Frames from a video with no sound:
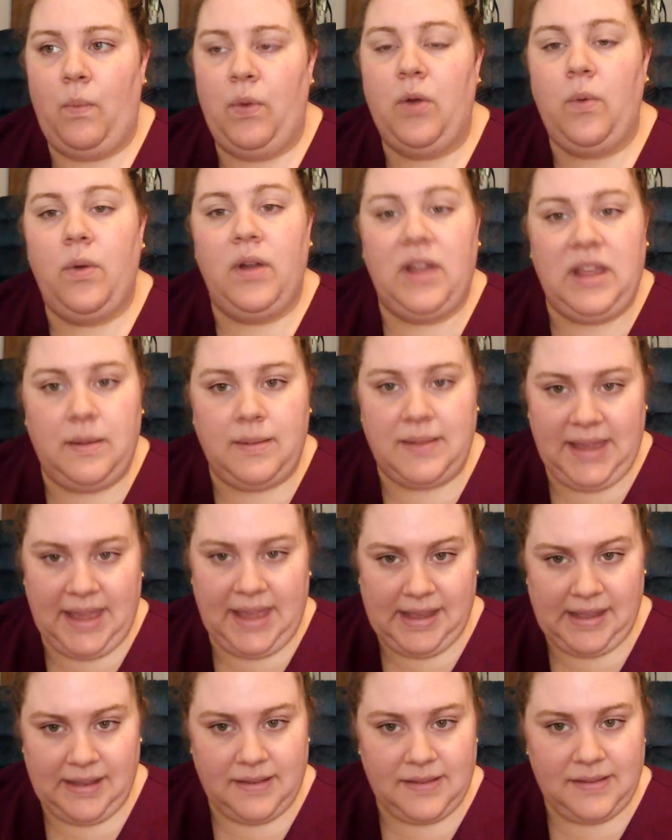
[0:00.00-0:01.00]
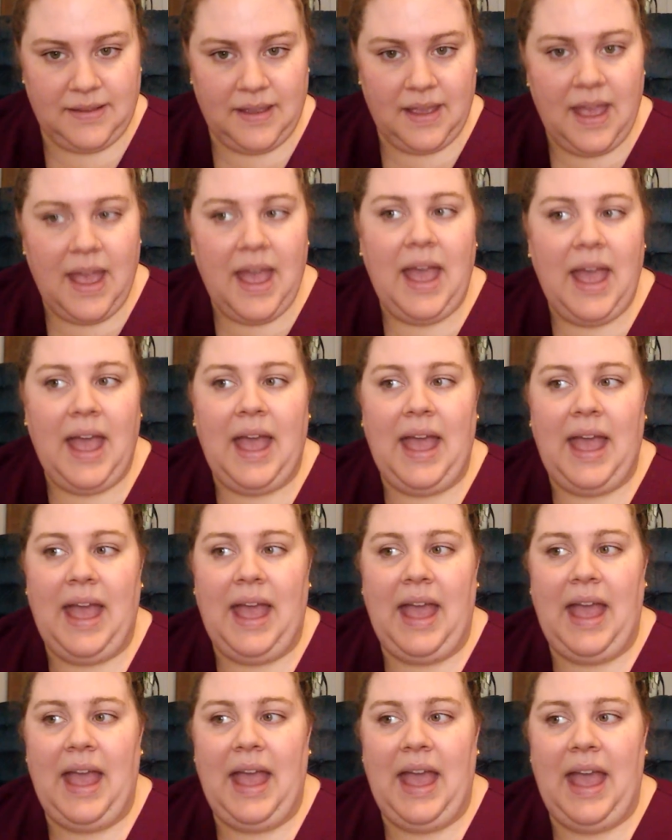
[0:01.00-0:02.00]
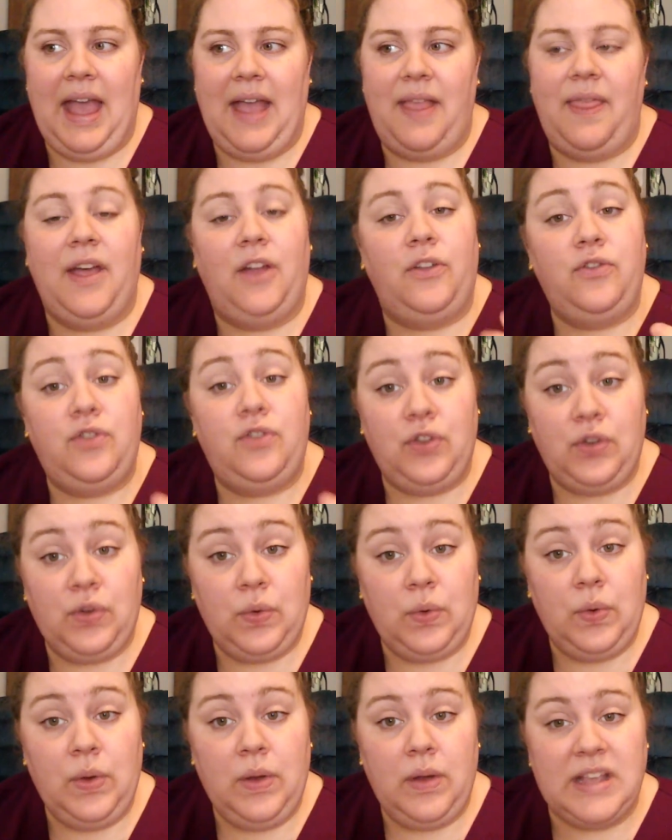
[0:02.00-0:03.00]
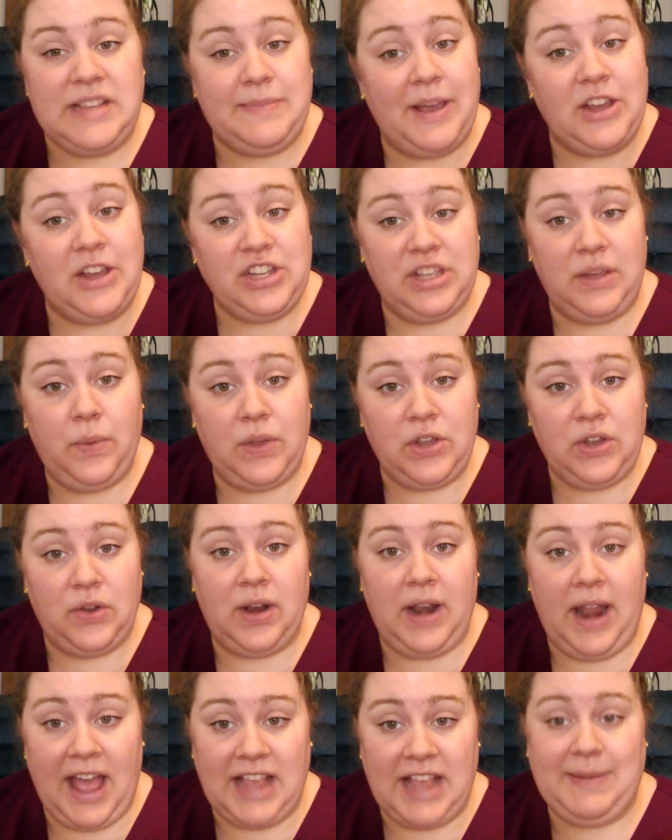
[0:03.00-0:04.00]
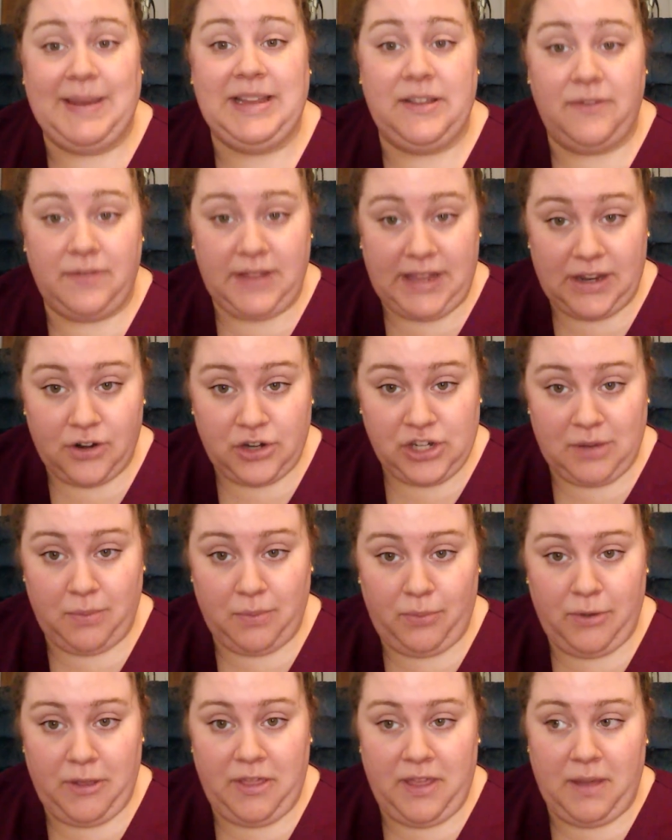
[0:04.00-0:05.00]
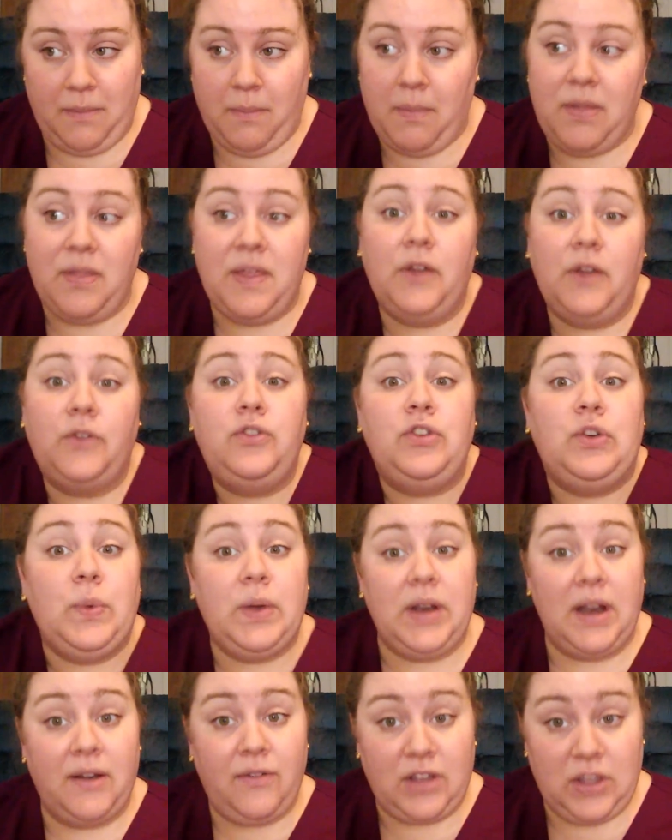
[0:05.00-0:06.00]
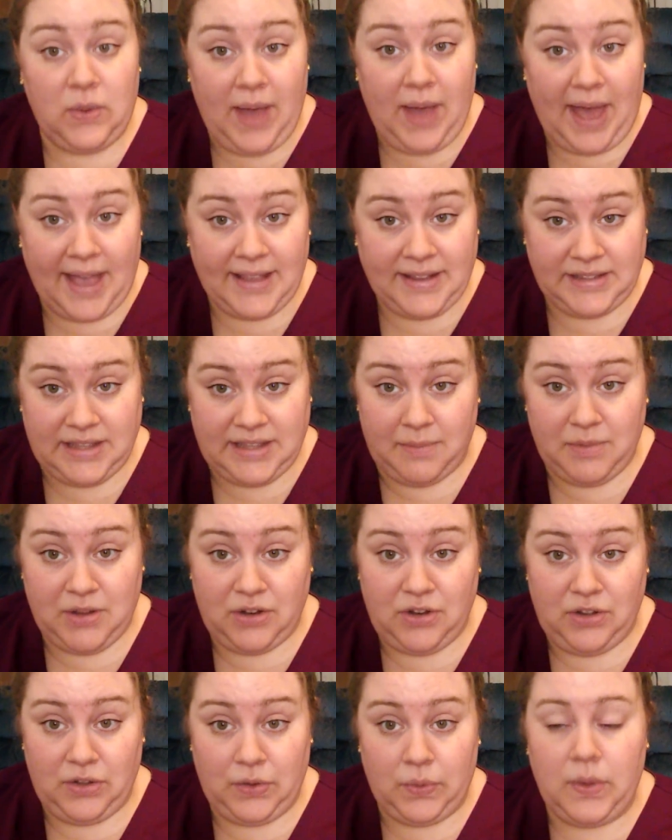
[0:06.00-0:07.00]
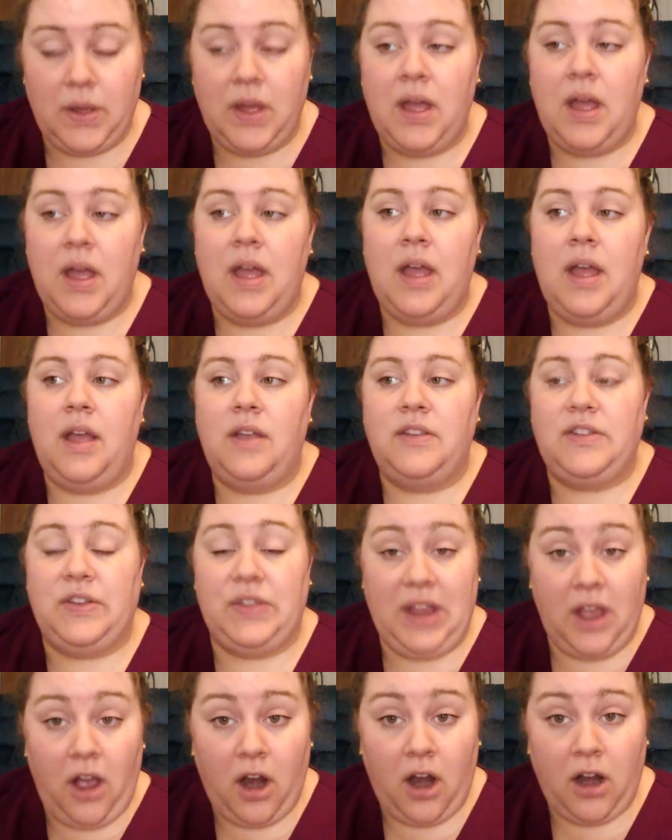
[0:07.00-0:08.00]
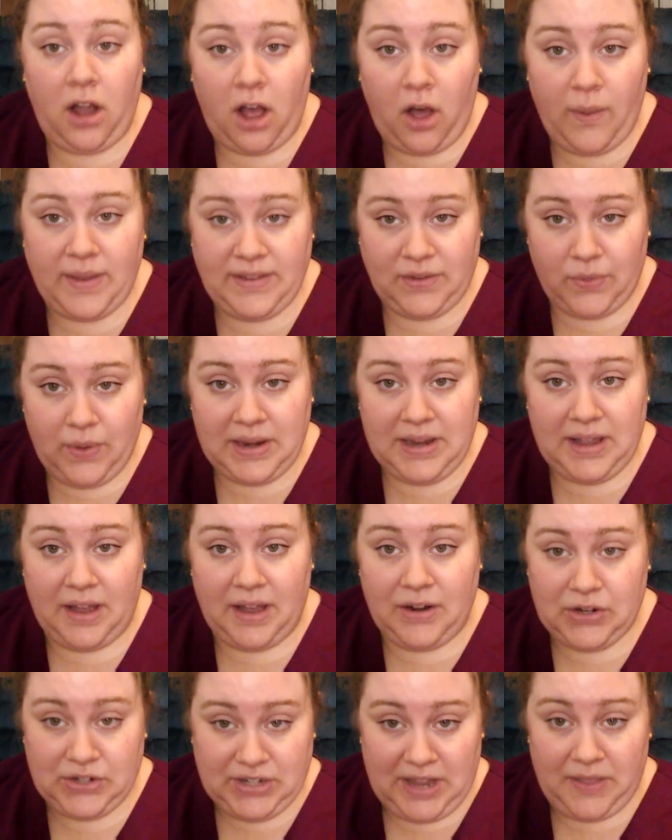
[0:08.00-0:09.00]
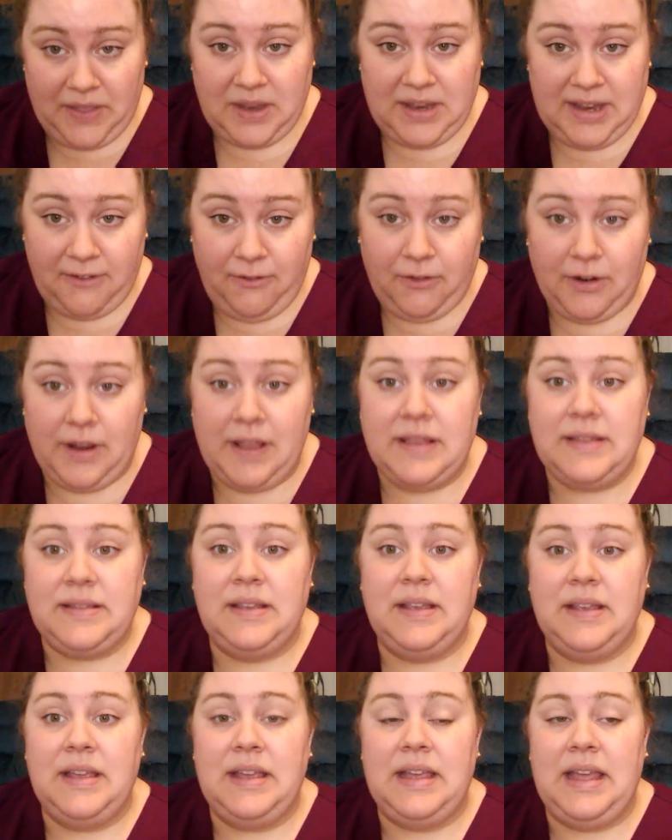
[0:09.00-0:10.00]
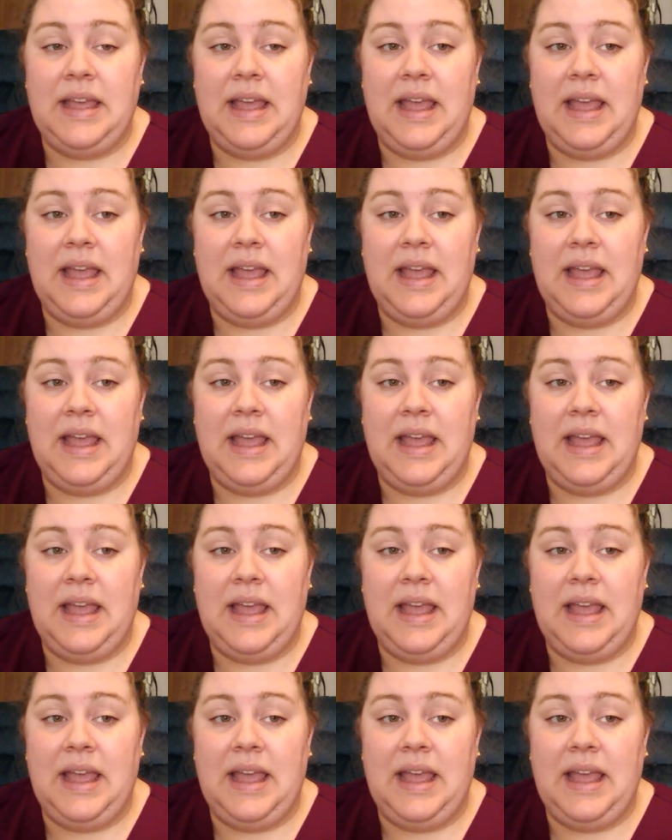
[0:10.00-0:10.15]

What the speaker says: we're working with kids. And they'll do, especially when you're in aspect of leadership with them, they'll do whatever you ask them to do. So they aren't always going to understand the difference